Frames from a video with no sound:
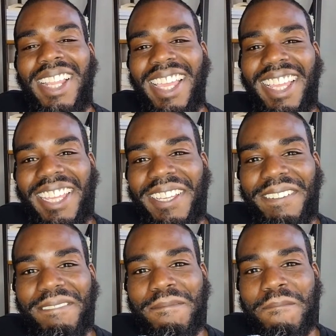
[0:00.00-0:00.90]

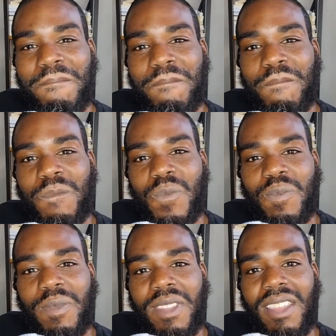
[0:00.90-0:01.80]
And
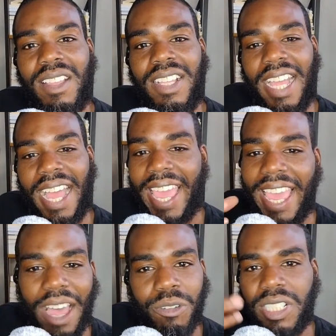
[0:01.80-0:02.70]

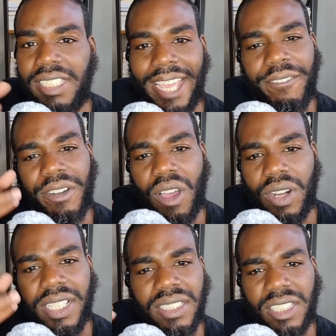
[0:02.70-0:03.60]
I was just having
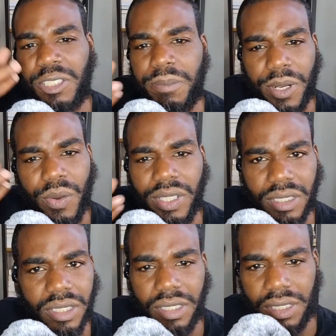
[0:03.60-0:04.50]
all these
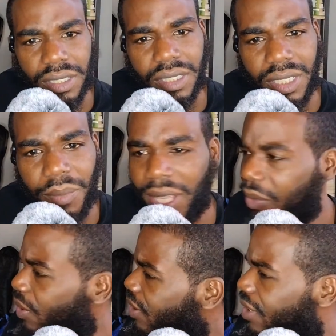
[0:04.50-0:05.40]
experiences. I'm like,
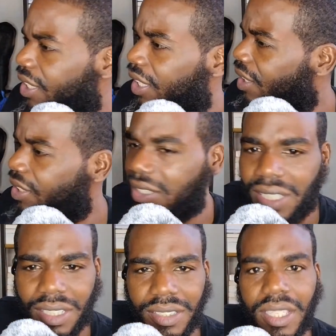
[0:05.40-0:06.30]
what the hell is
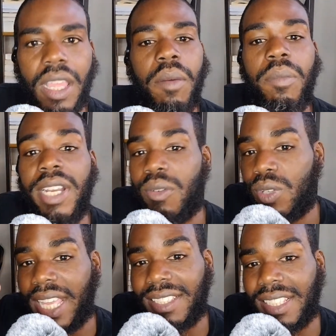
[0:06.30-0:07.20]
this? But it
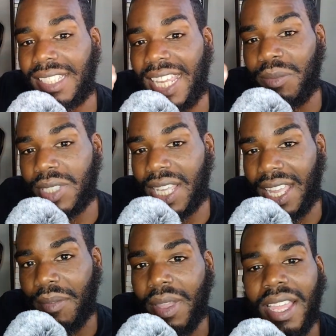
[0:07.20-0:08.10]
was at the same
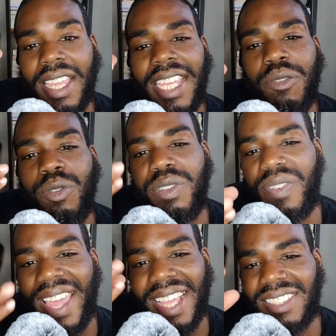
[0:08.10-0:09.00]
time, it was
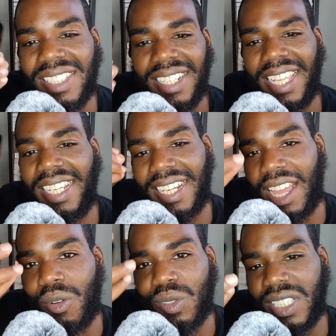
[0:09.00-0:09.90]
fascinating. I
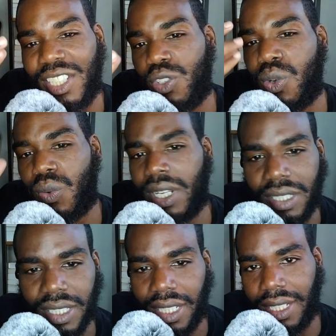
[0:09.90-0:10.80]
was
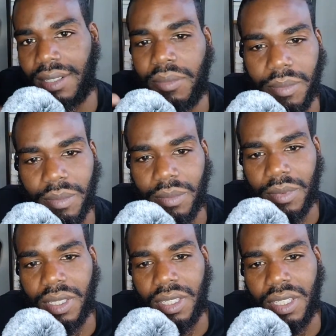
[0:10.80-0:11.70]
interested in it.
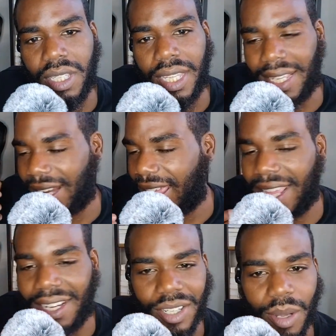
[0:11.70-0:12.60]
And I
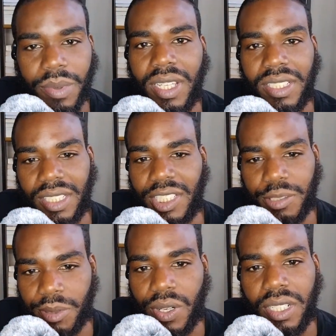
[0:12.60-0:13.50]
had a couple of other
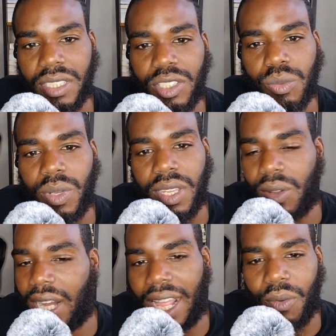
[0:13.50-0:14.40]
experiences. Well,
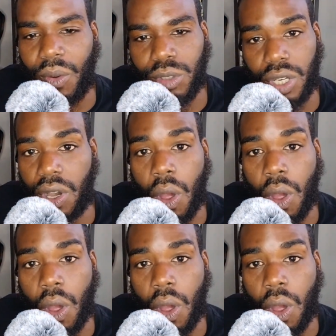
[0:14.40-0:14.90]
I won't share